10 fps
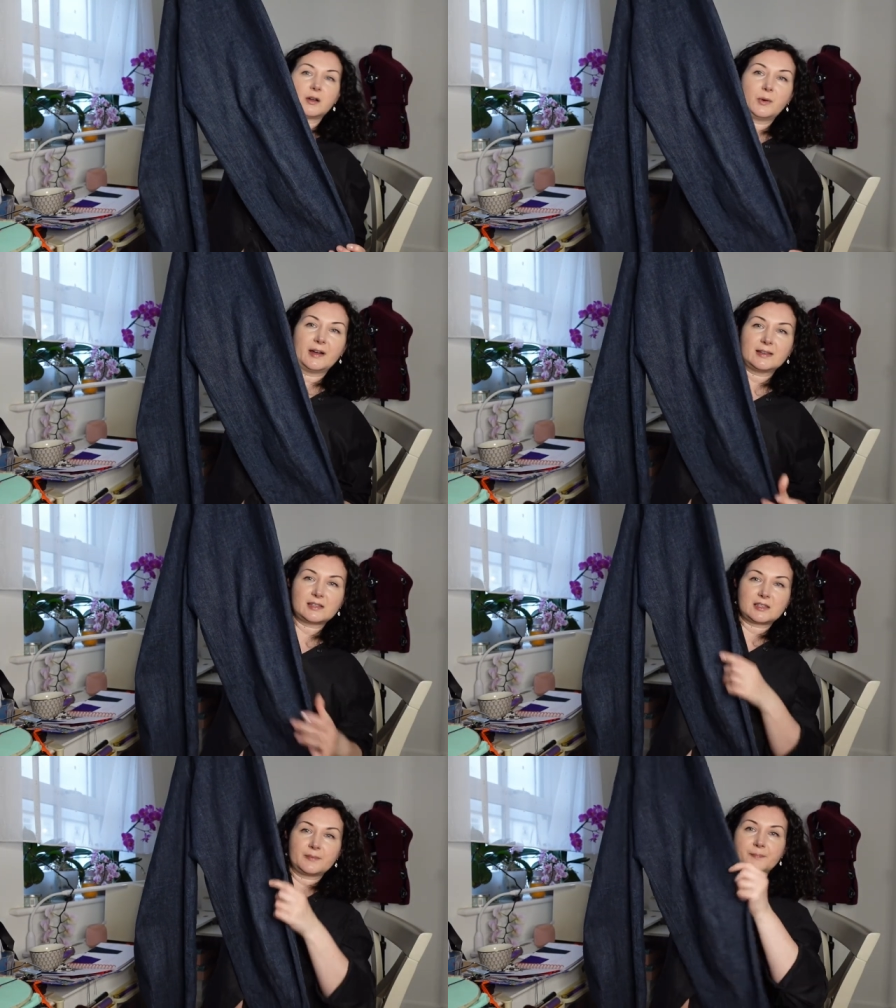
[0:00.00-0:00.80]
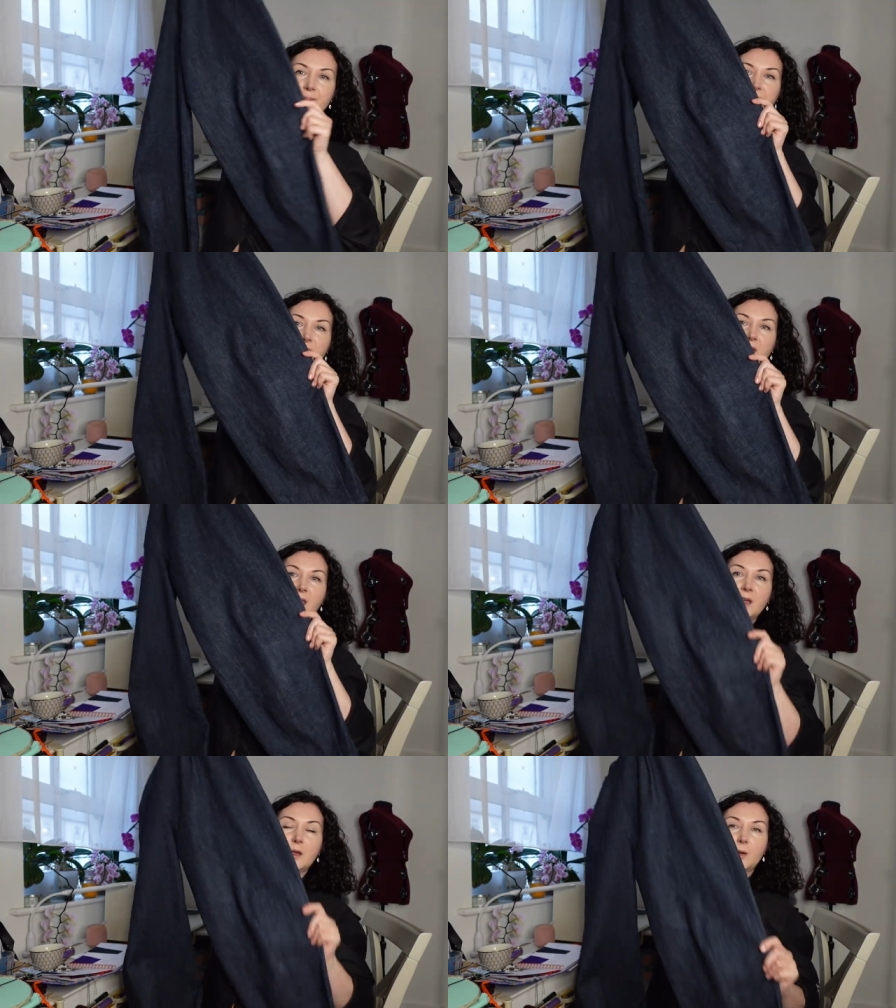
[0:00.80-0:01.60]
quite
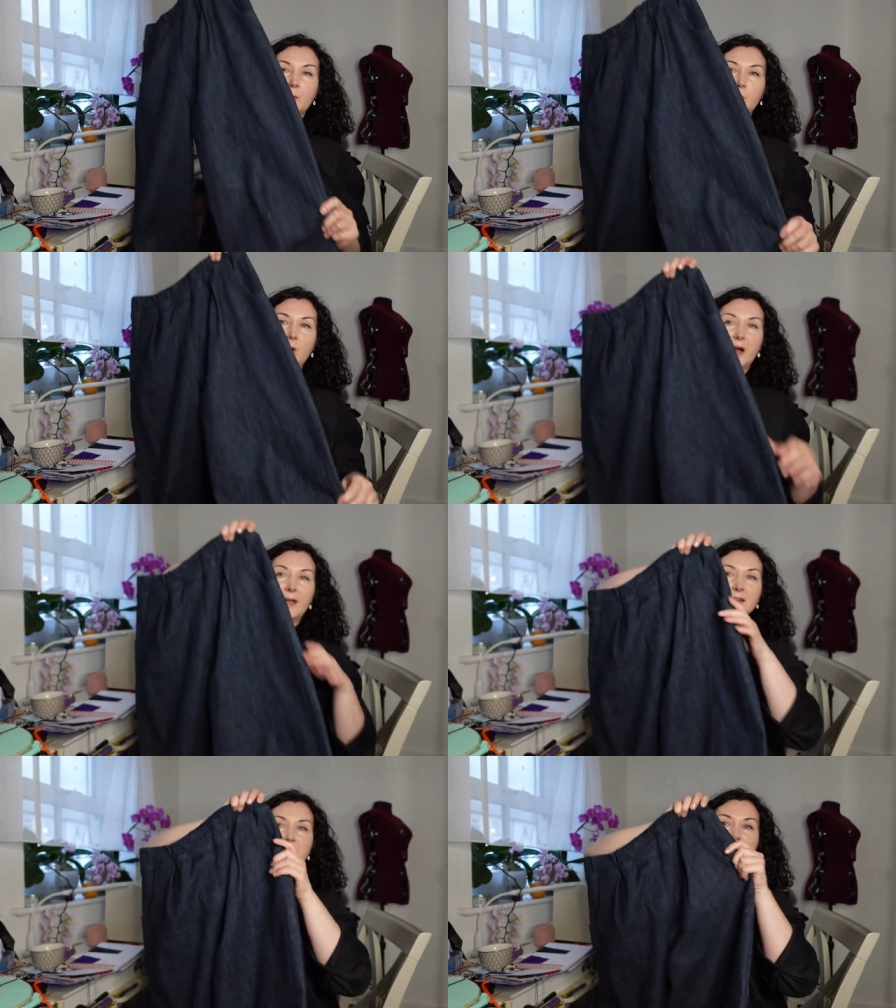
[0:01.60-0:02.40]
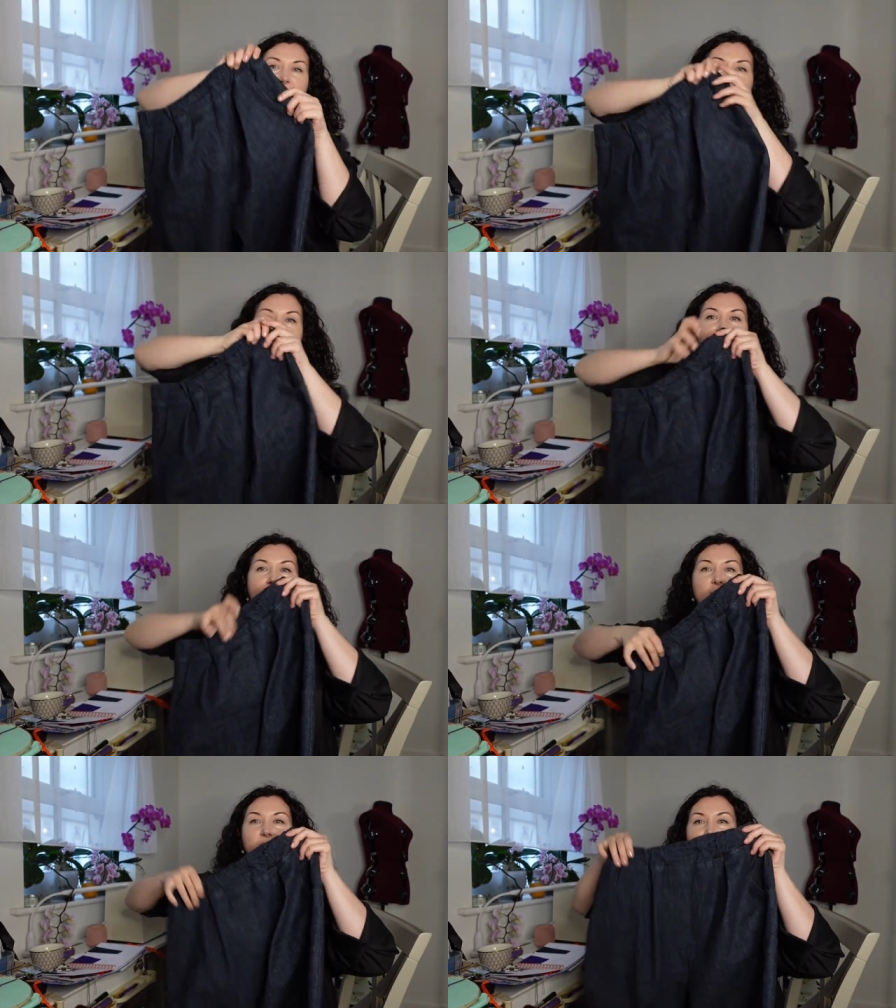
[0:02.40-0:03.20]
wide so you've
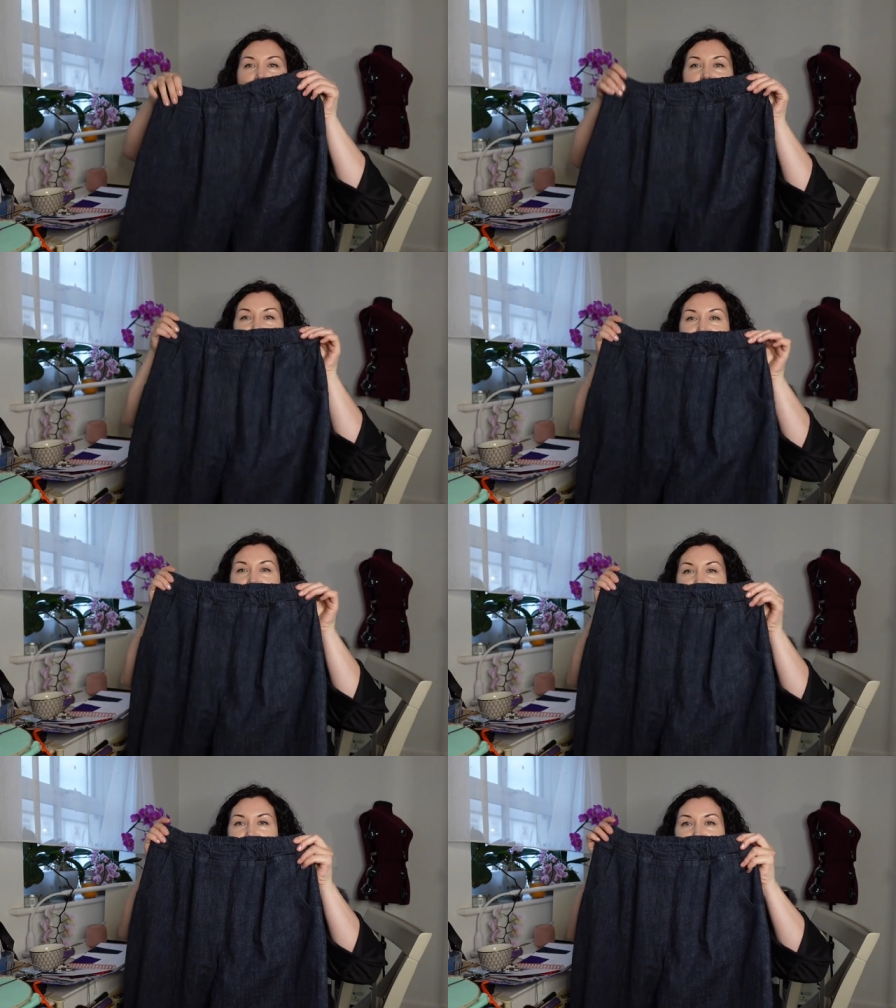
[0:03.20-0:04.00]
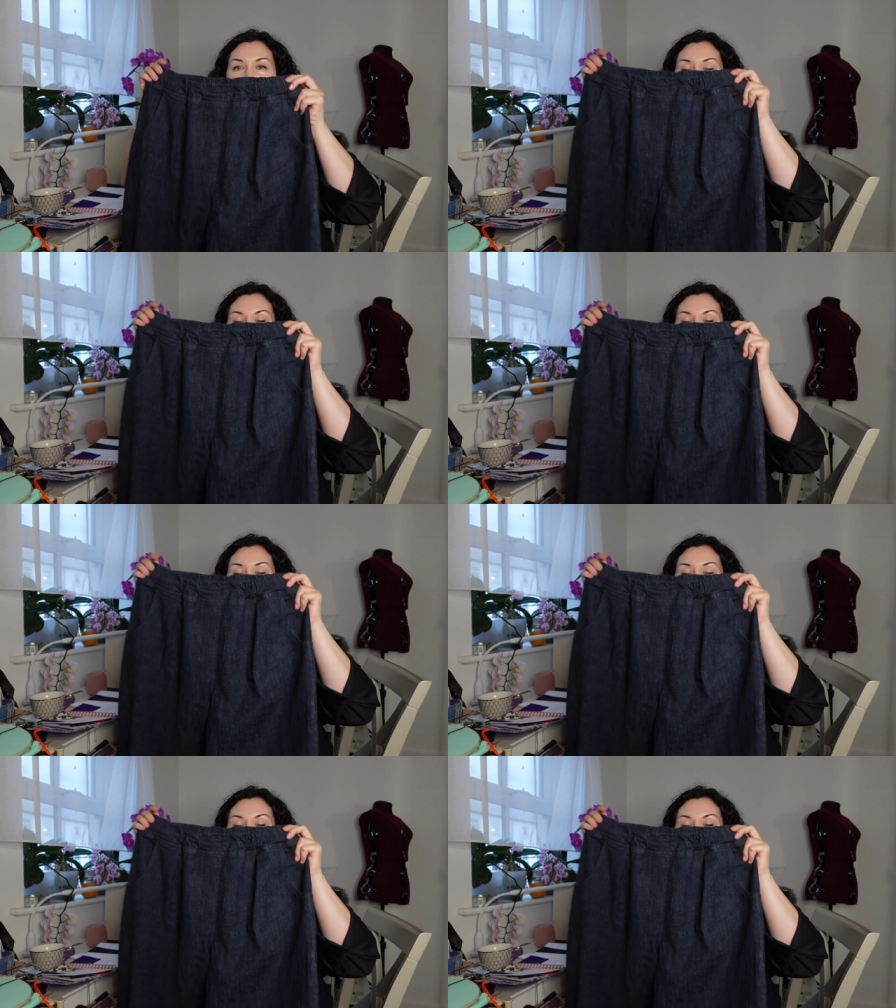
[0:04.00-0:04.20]
got like fitted at the